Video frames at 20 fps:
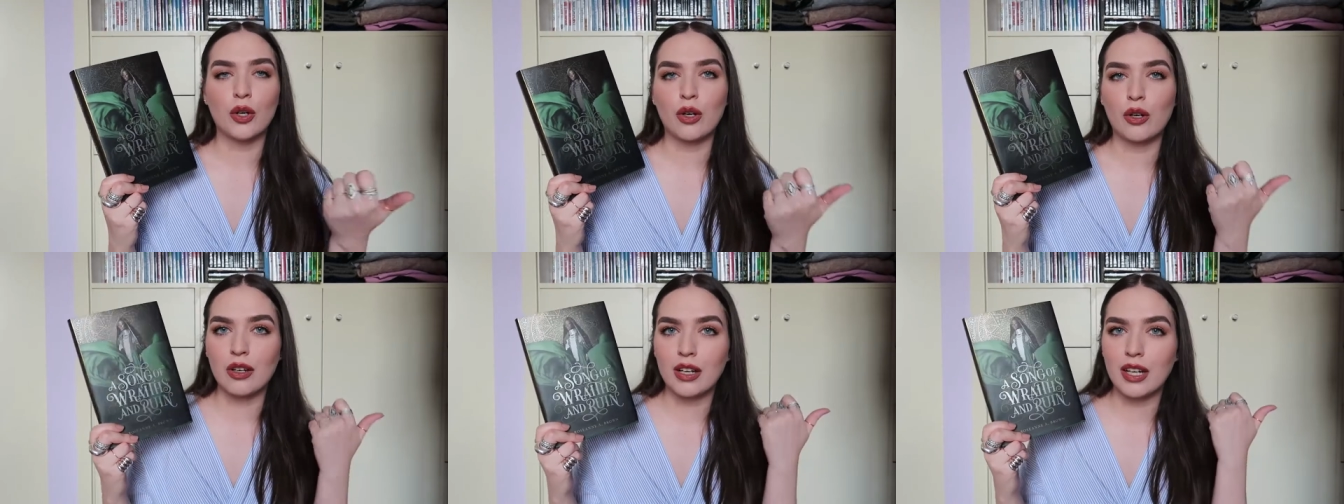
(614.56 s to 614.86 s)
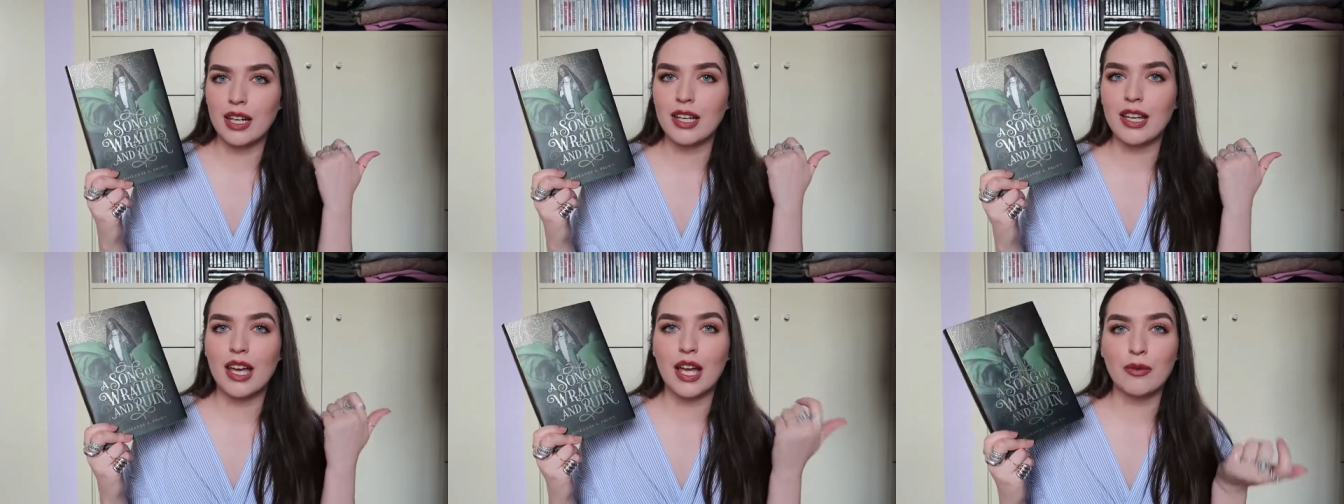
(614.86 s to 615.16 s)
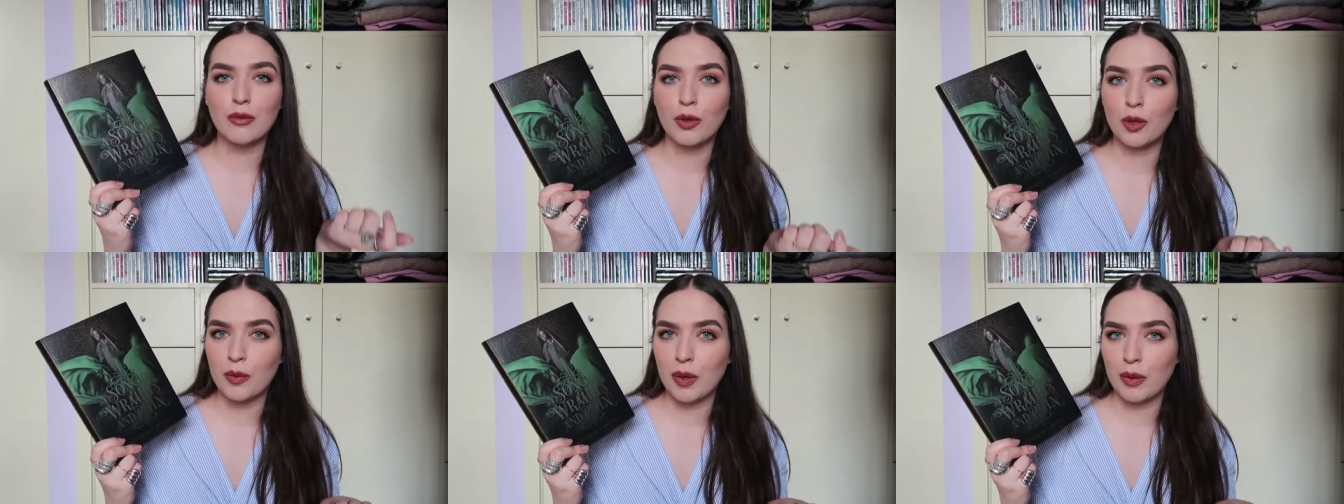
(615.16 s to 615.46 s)
Greek
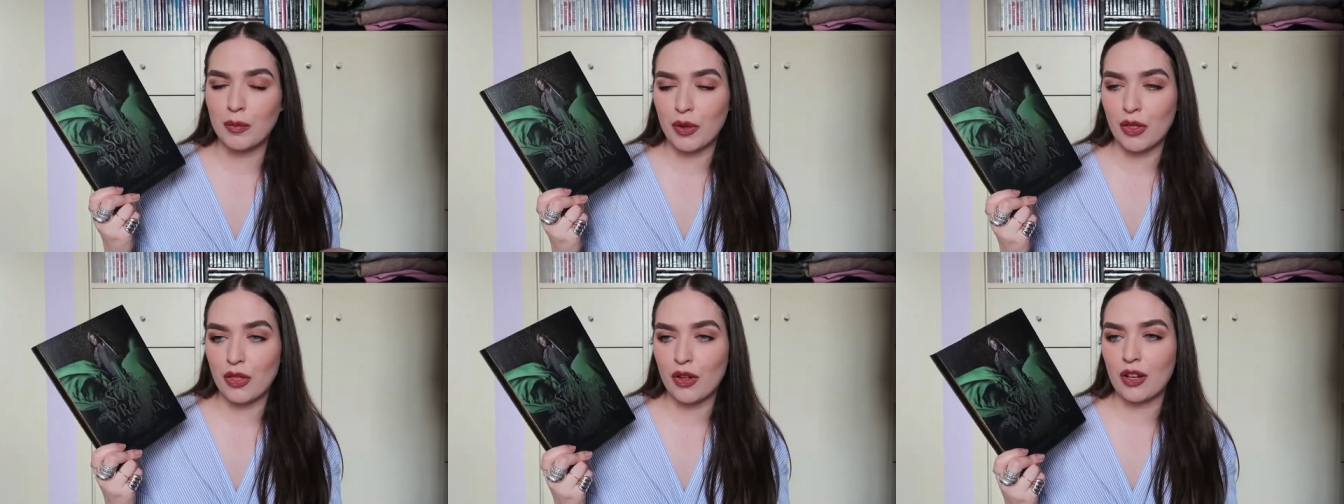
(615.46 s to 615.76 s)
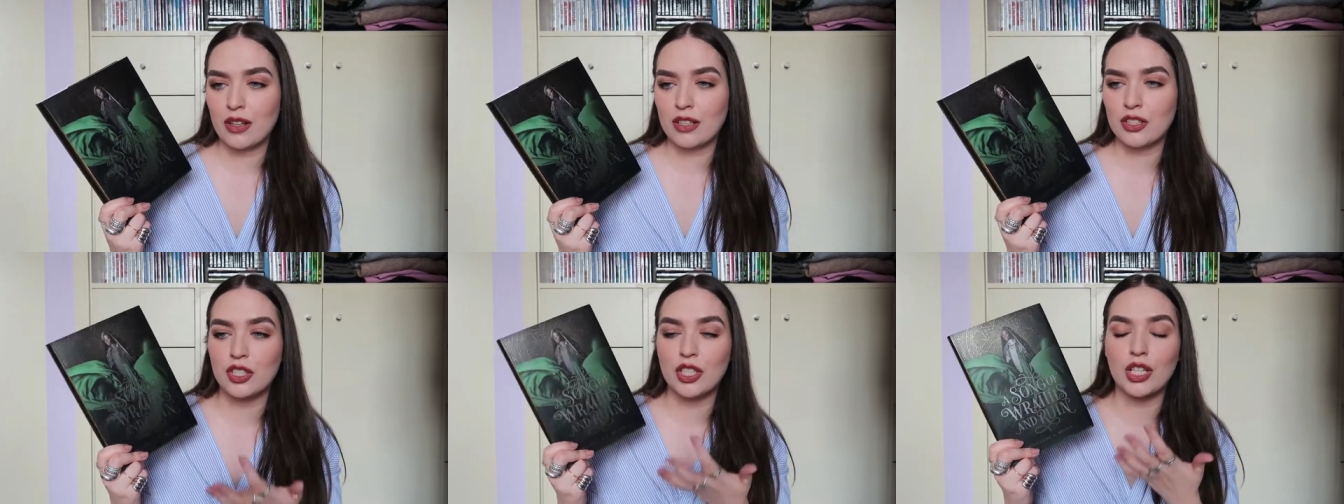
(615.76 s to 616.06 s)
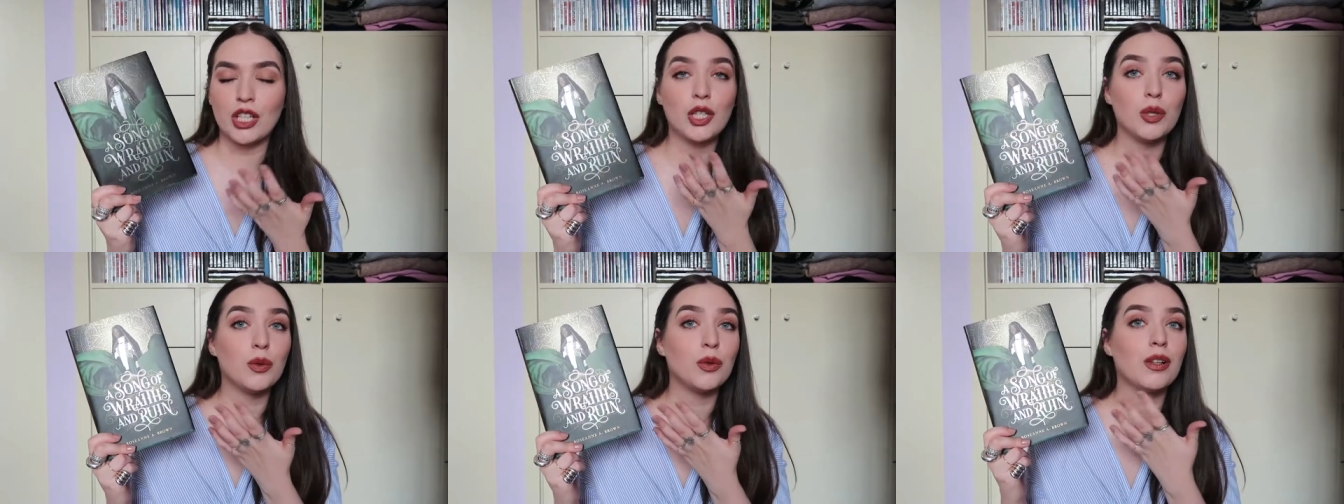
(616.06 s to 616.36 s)
and Roman mythology,
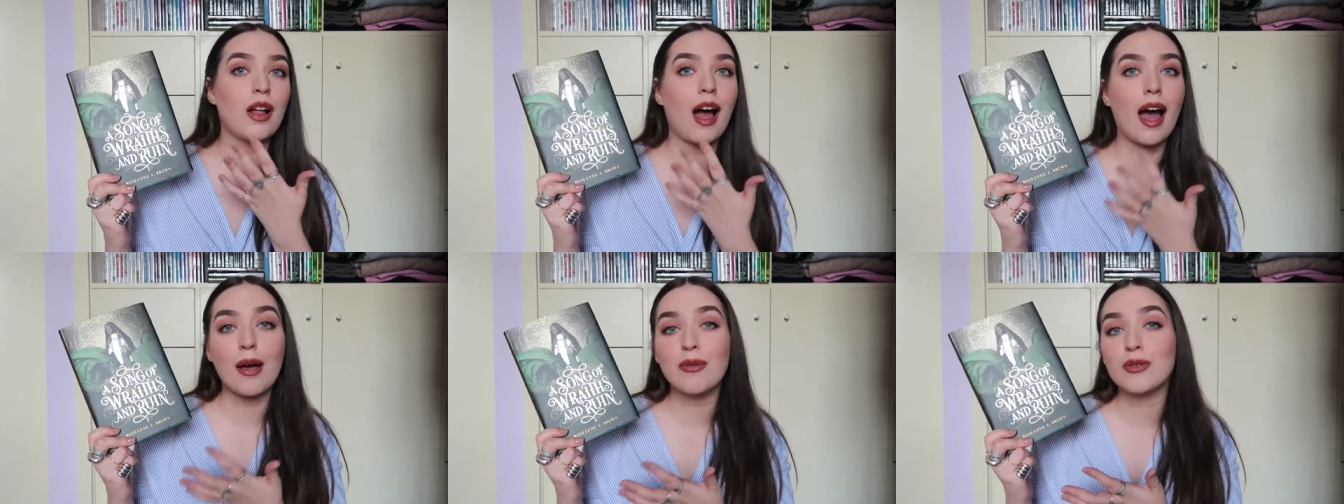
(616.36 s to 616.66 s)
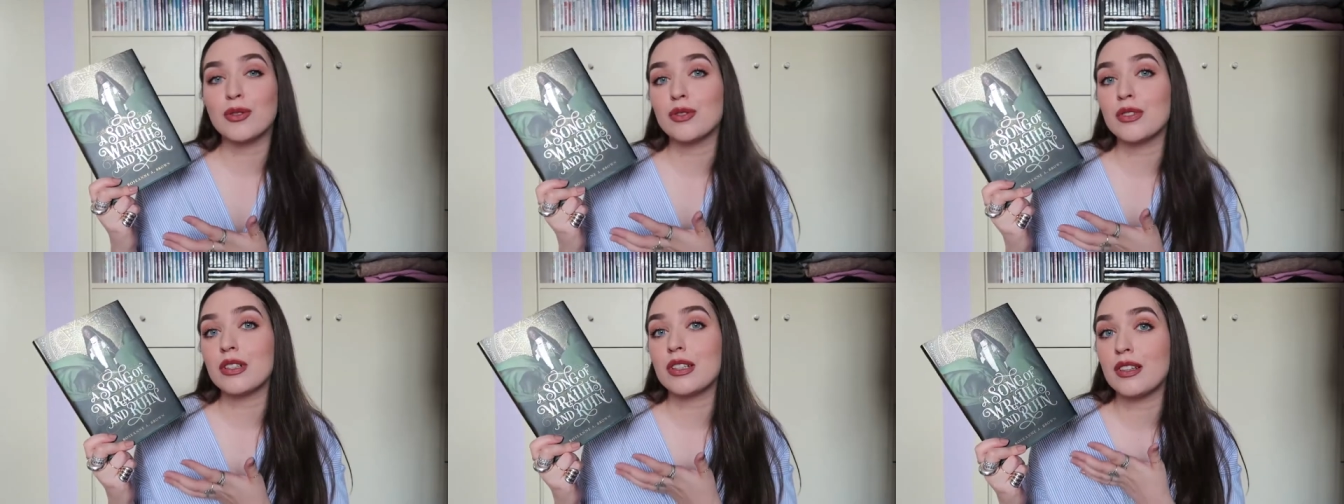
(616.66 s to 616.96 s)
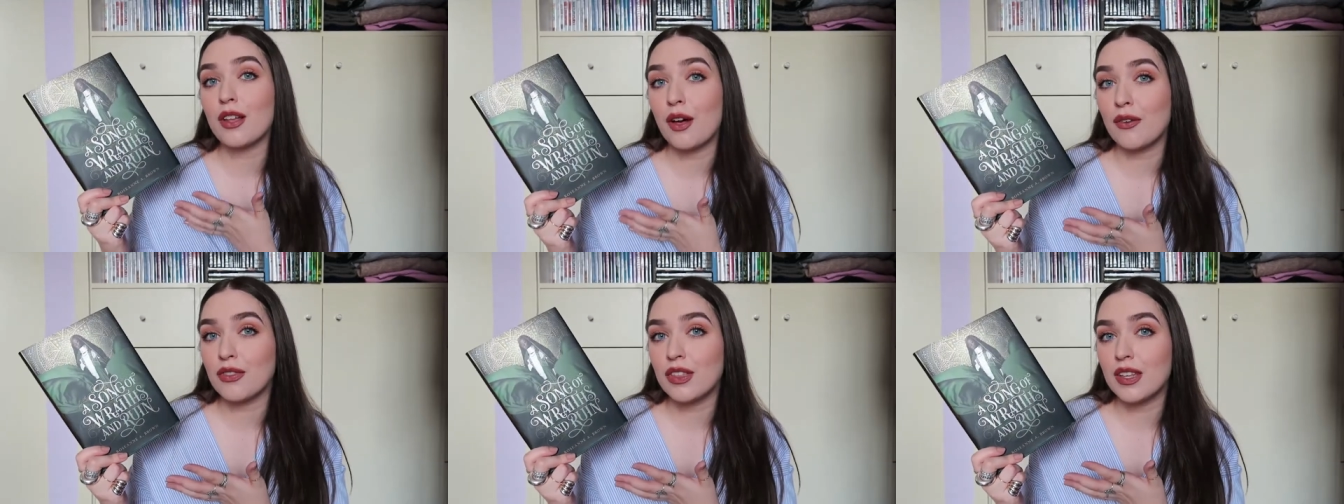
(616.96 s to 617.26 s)
you will absolutely
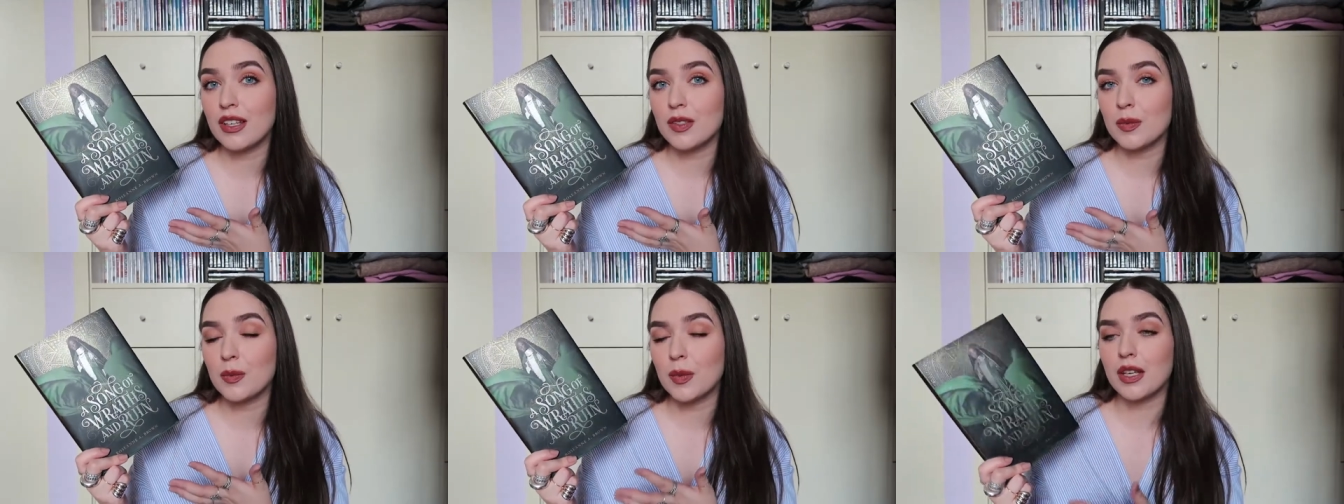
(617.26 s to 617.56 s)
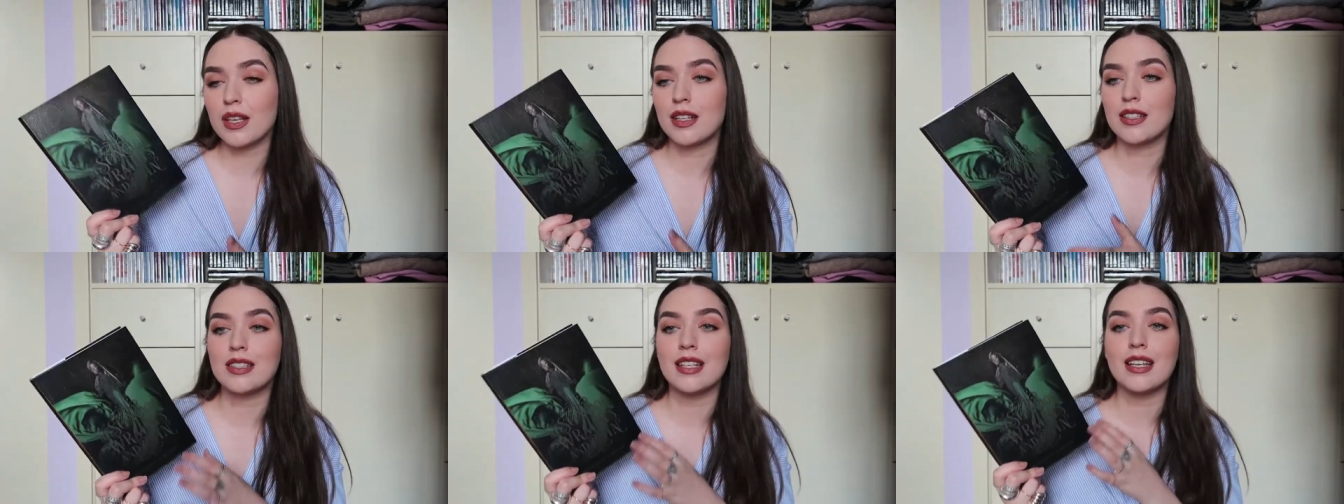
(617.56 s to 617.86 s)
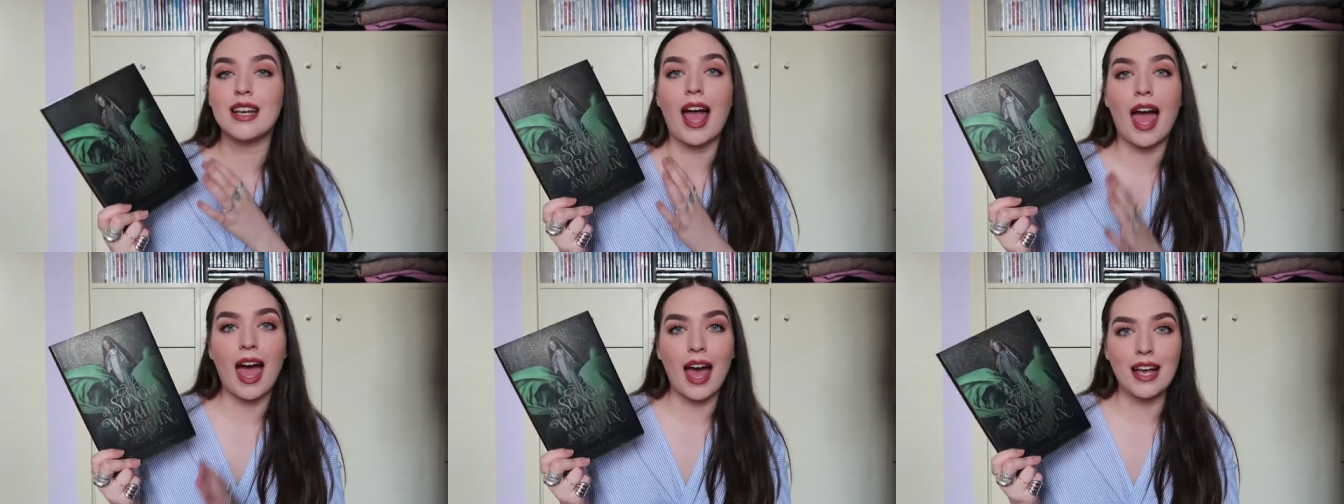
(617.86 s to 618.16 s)
love this because
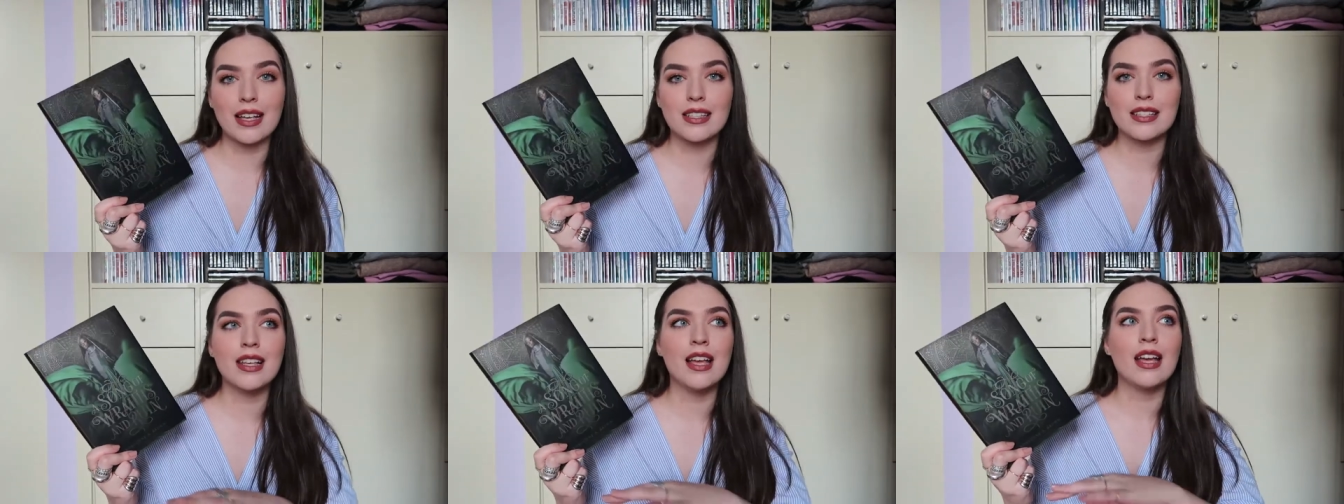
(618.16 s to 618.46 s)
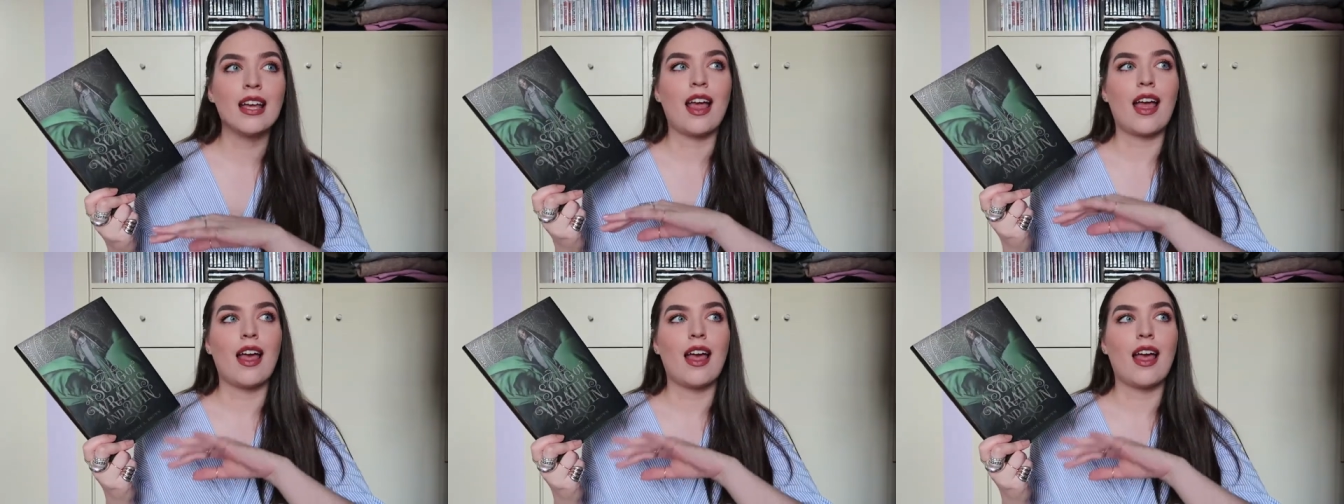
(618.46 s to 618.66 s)
it has